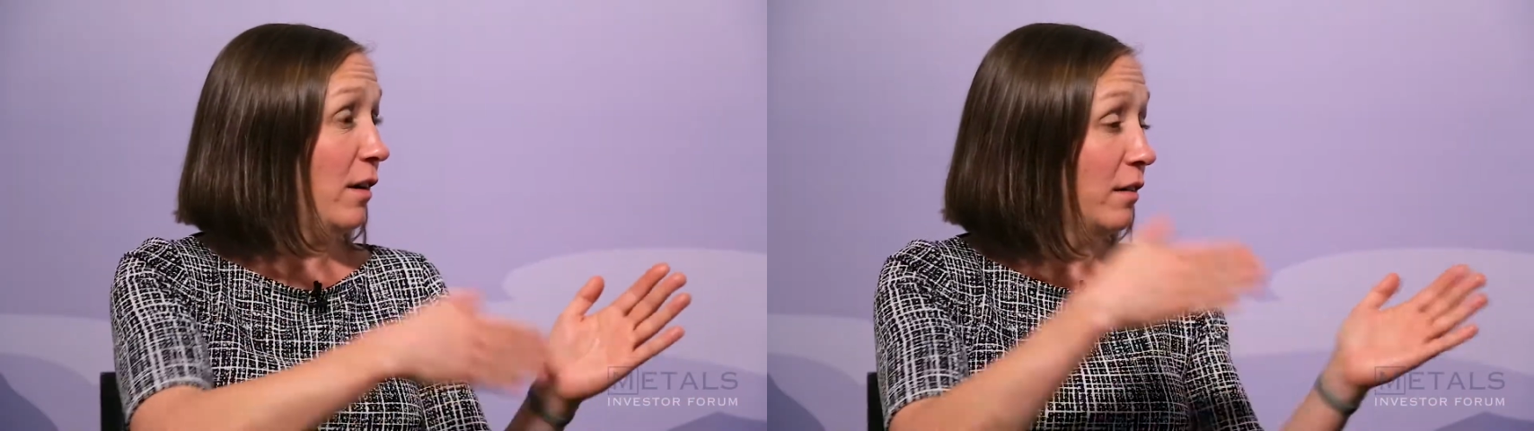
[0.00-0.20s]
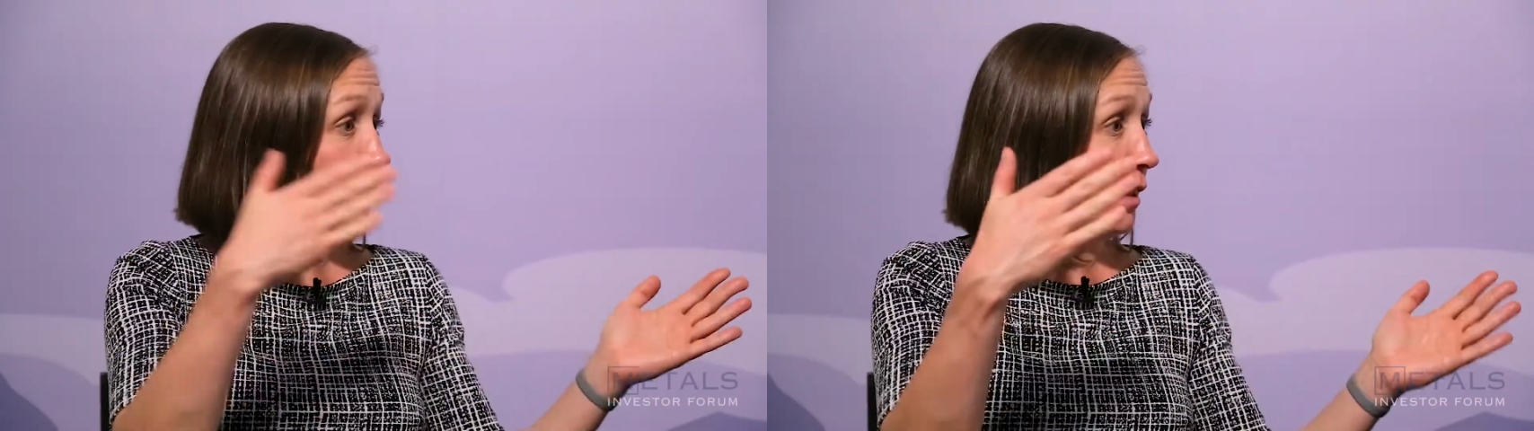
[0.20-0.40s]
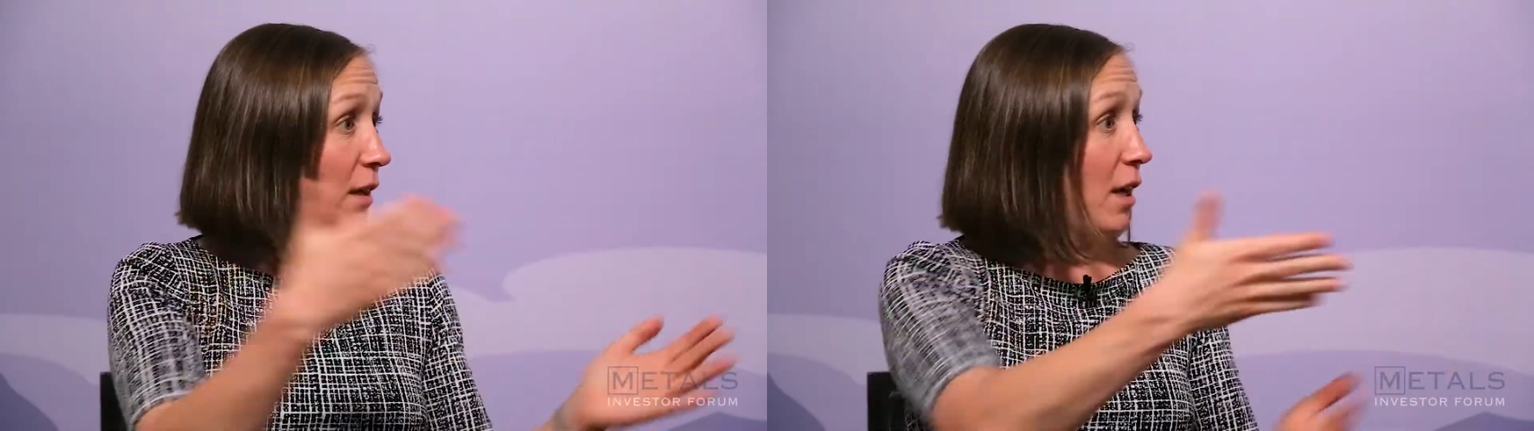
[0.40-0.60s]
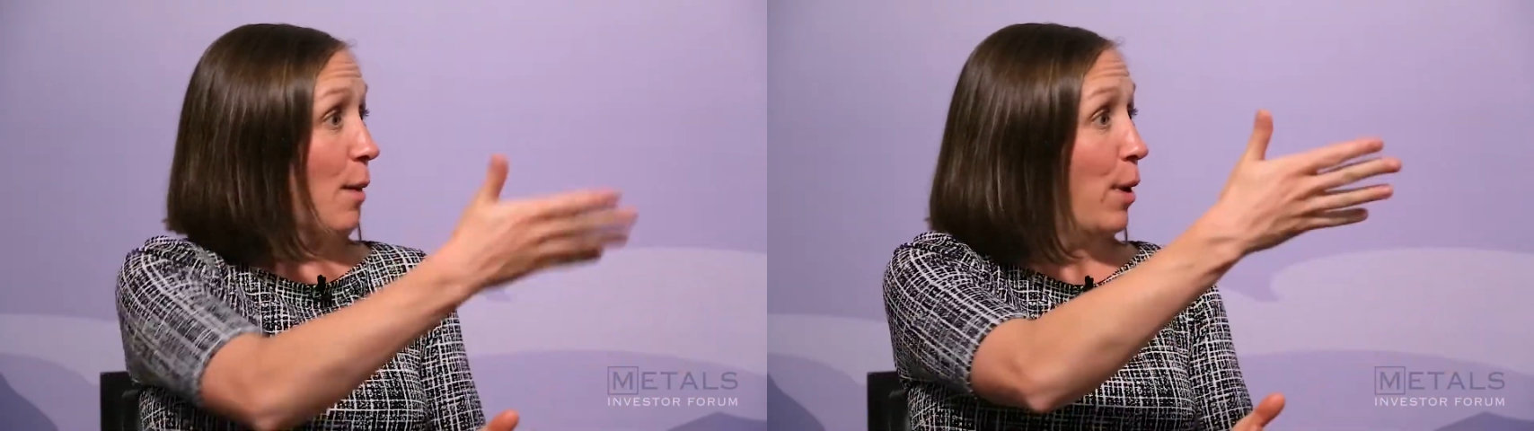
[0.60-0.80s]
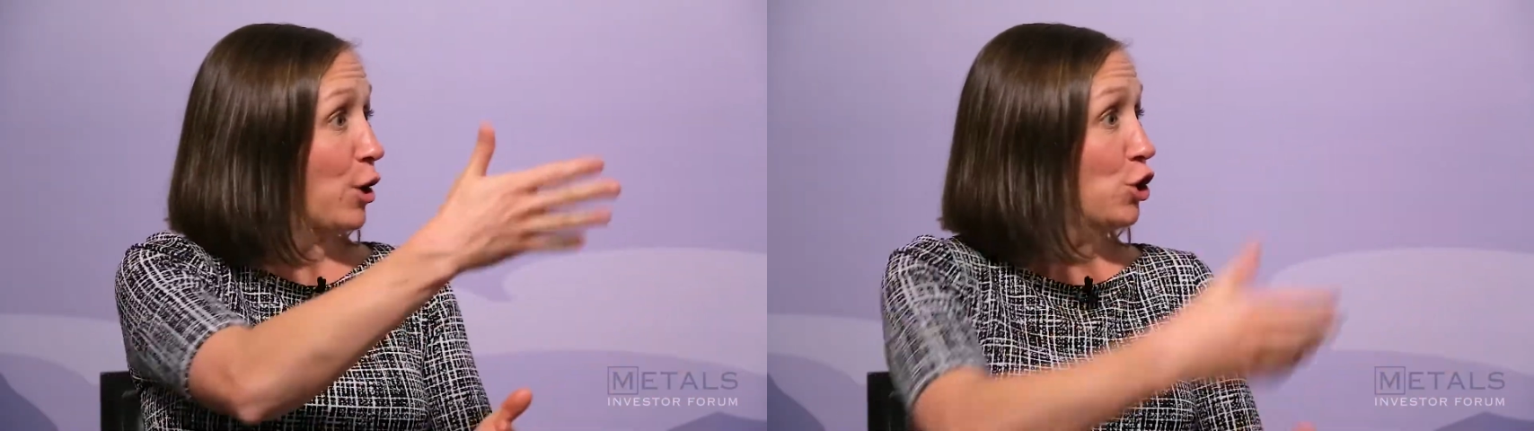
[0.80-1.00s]
and
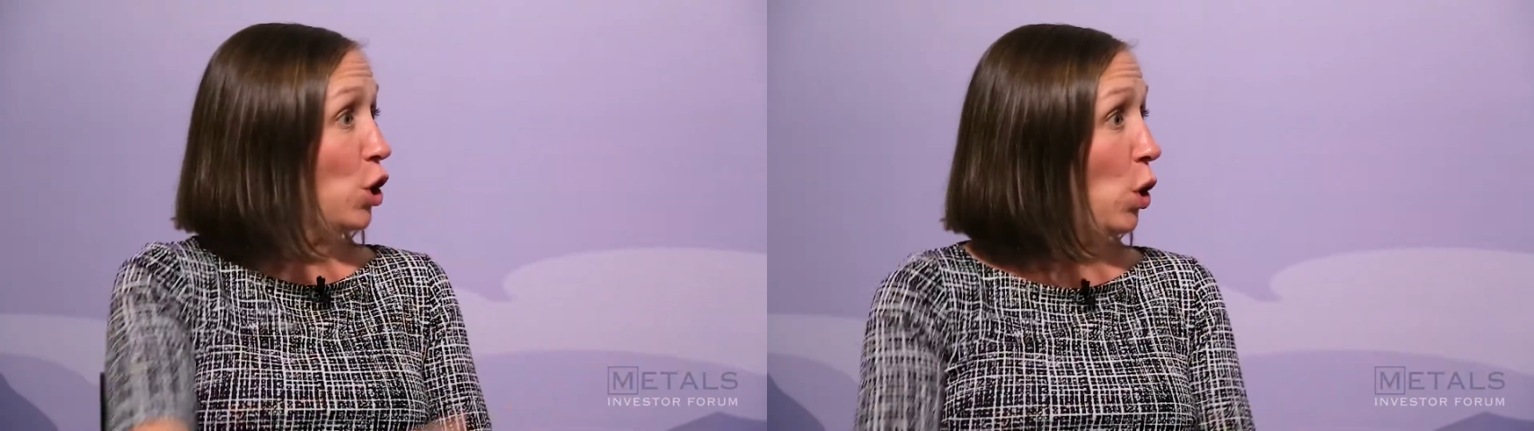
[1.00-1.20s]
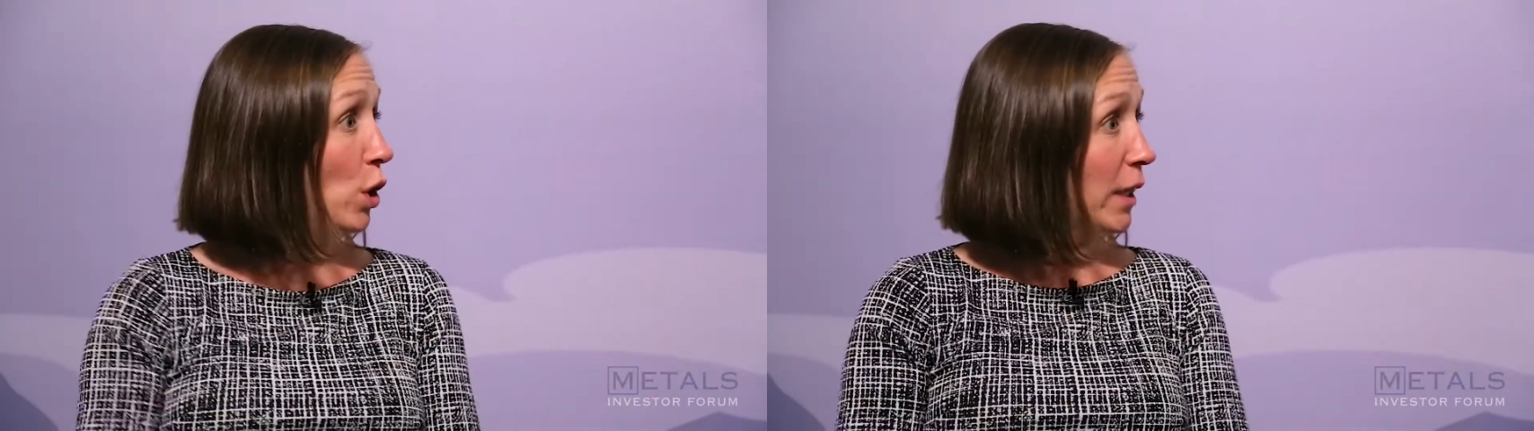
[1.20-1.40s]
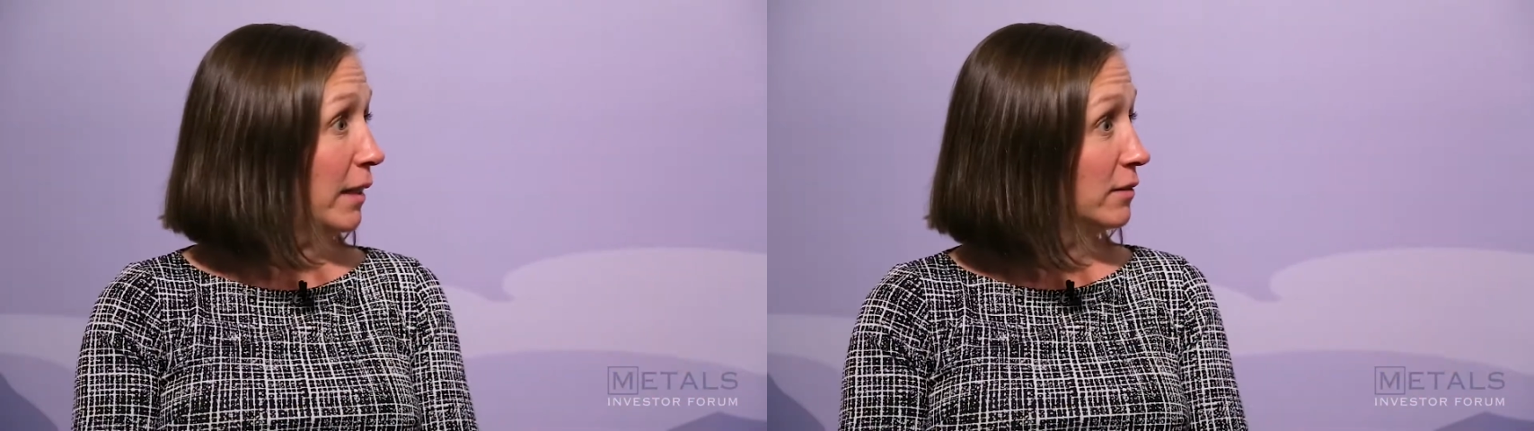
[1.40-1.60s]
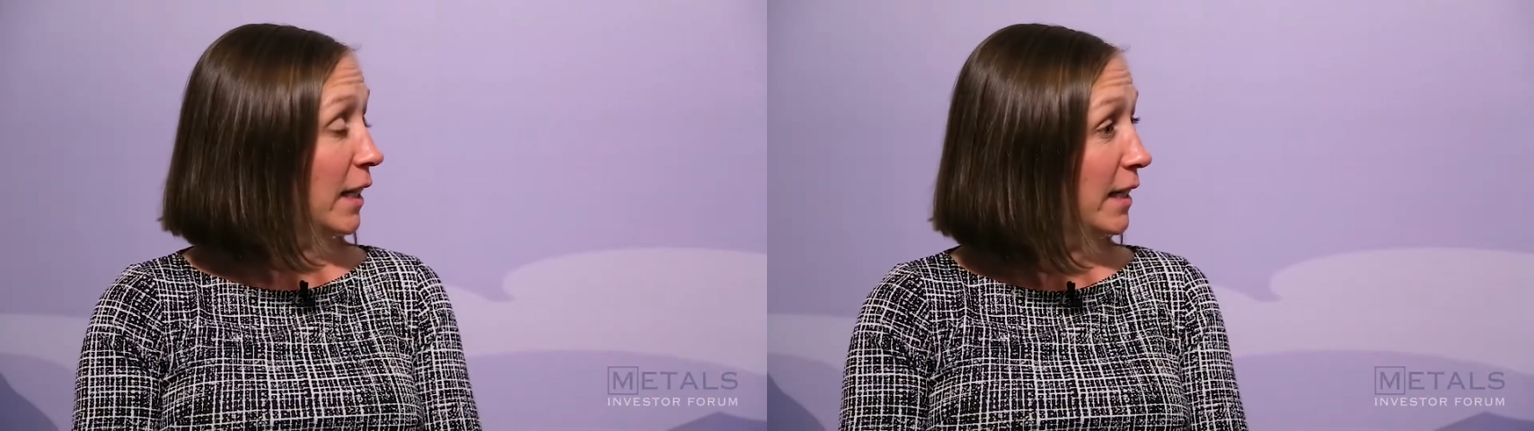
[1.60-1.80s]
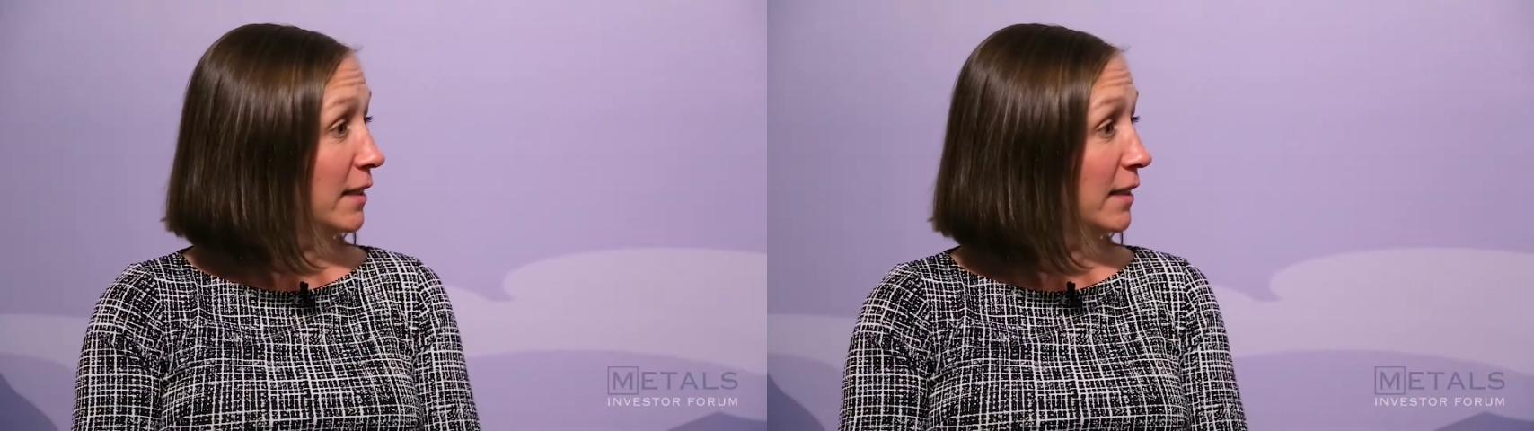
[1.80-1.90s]
punched a hole in, right?